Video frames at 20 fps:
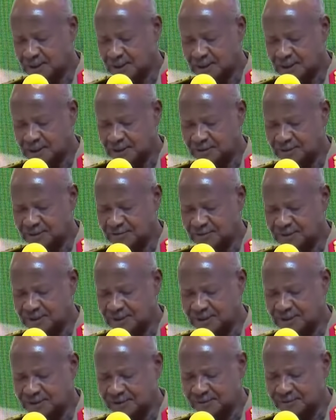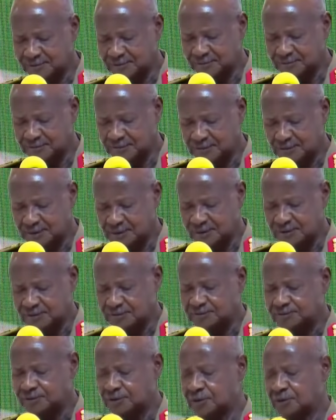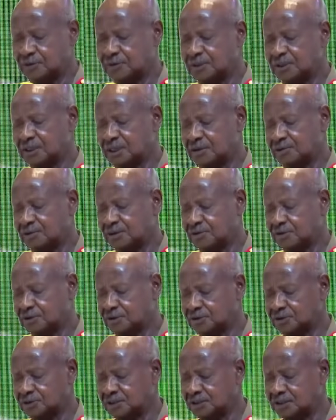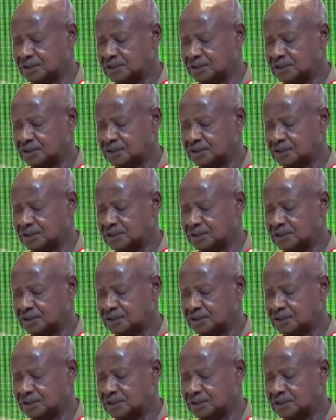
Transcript: However, following our crossing the